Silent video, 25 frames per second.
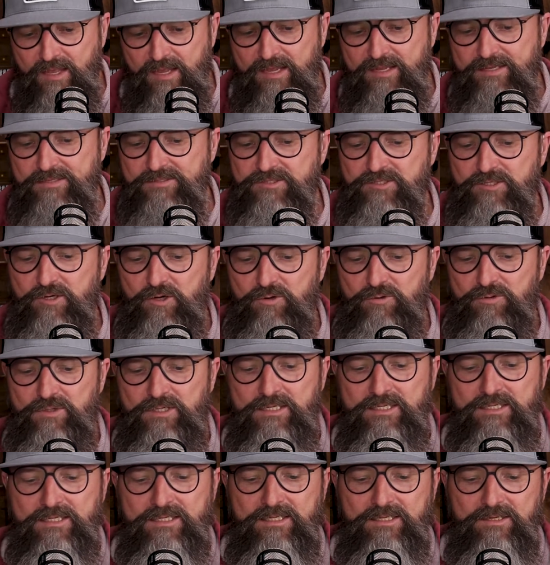And so
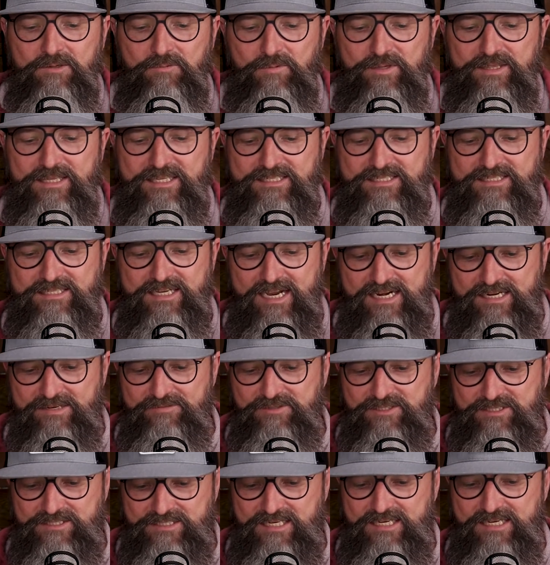when these
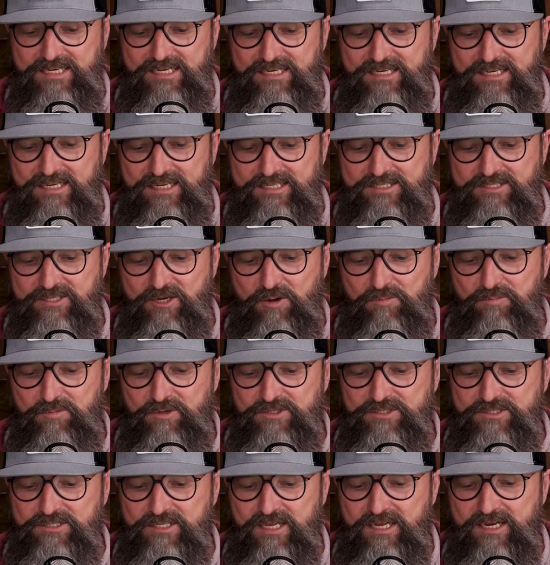natives see it, it's
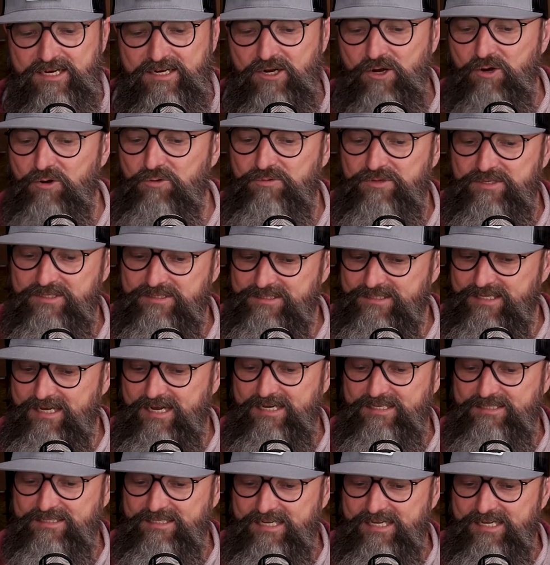almost like, oh, this
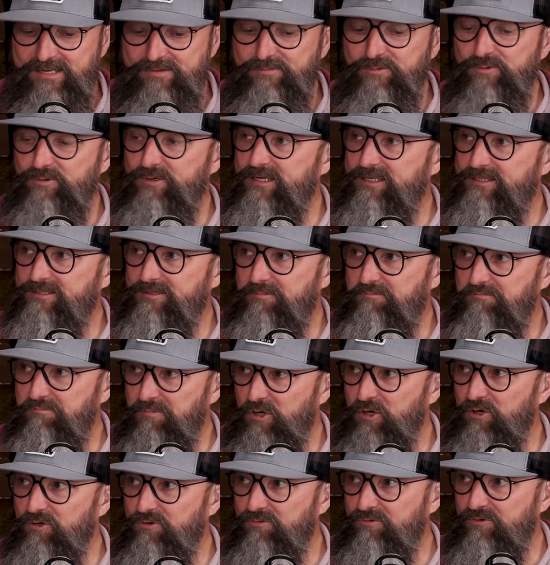guy's evil. He's a
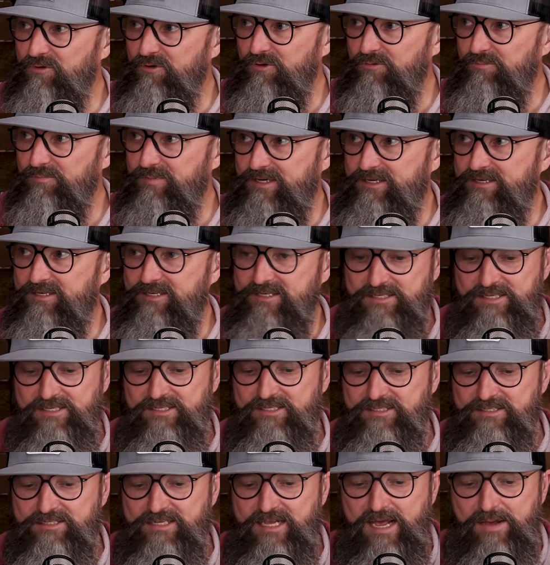murderer because
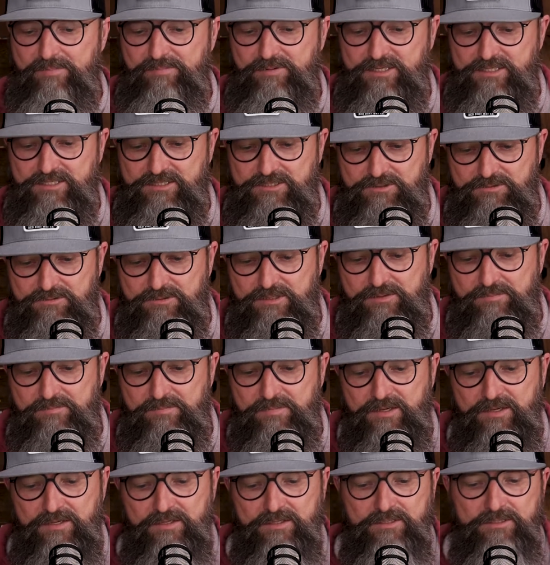this is happening to him.
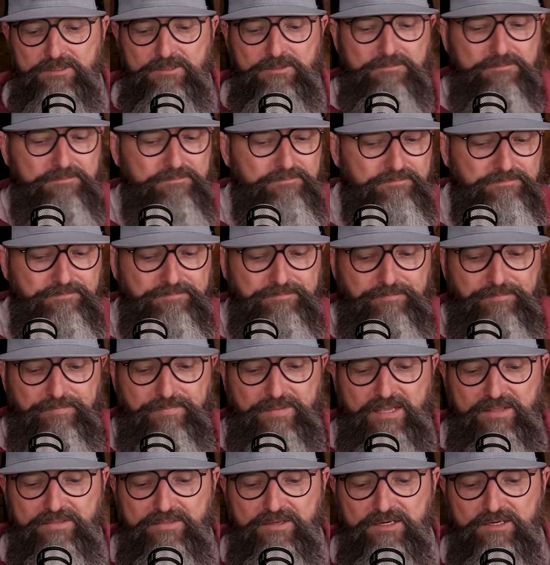
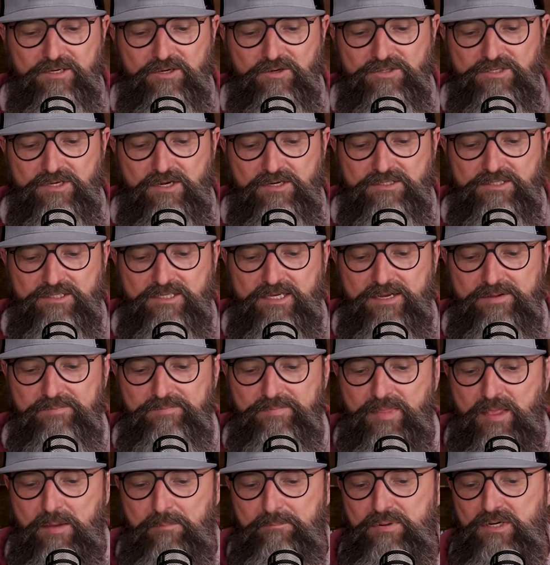And then it goes on to say,
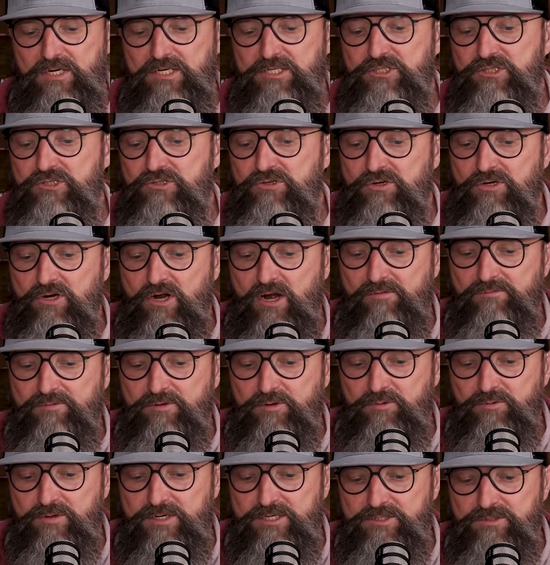but he shook off
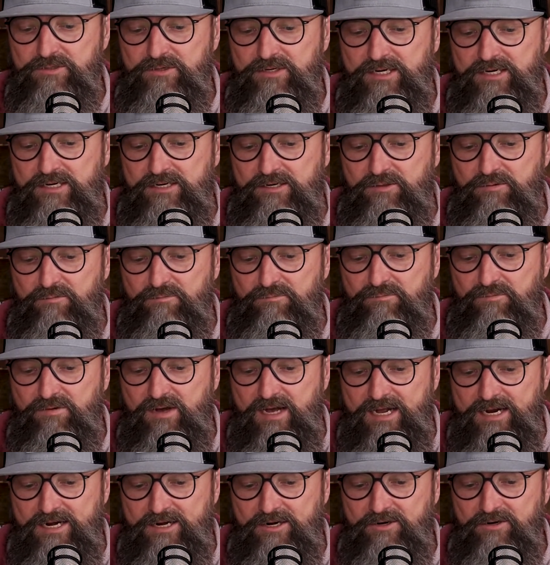the creature into the
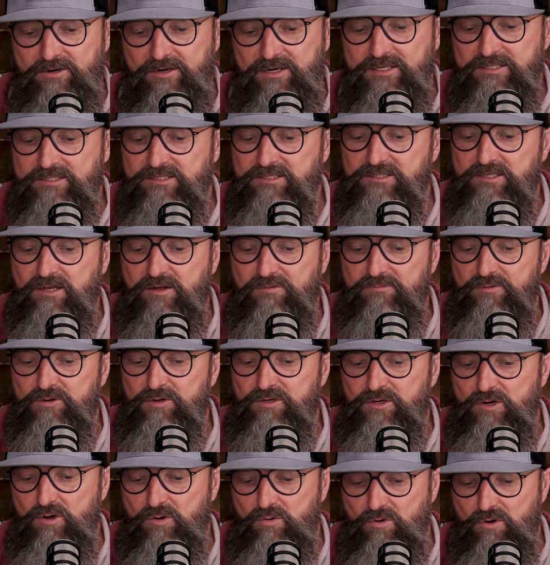fire and
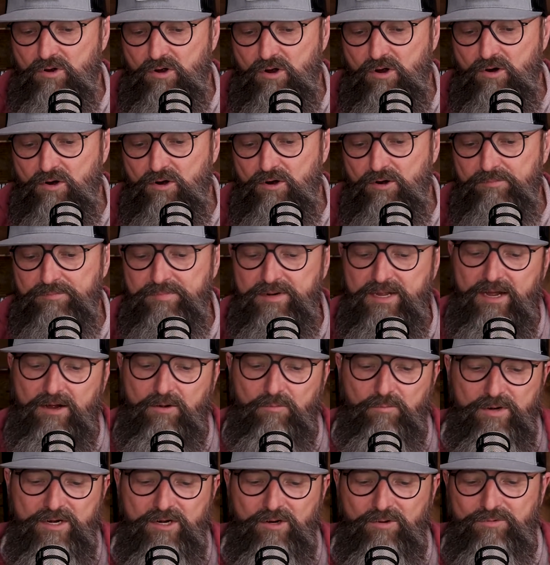suffered no harm. Now,
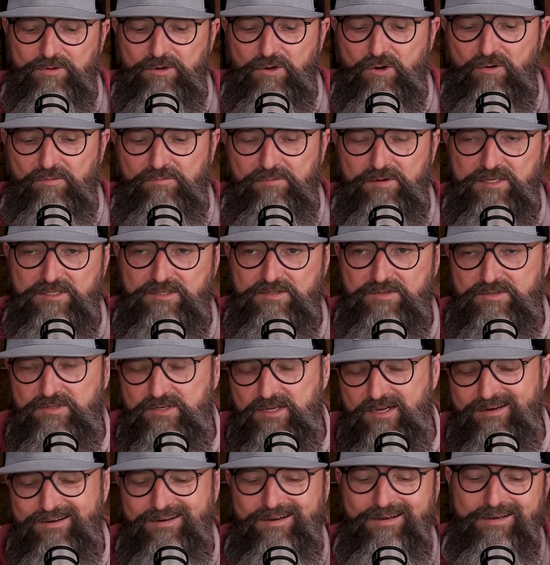we don't know if he's just
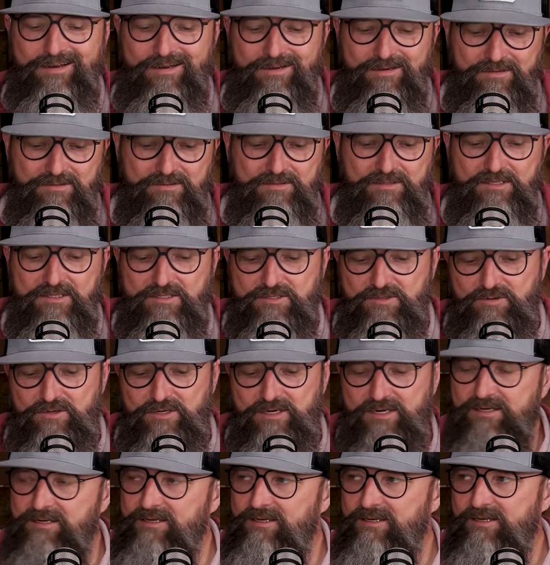like, it's okay.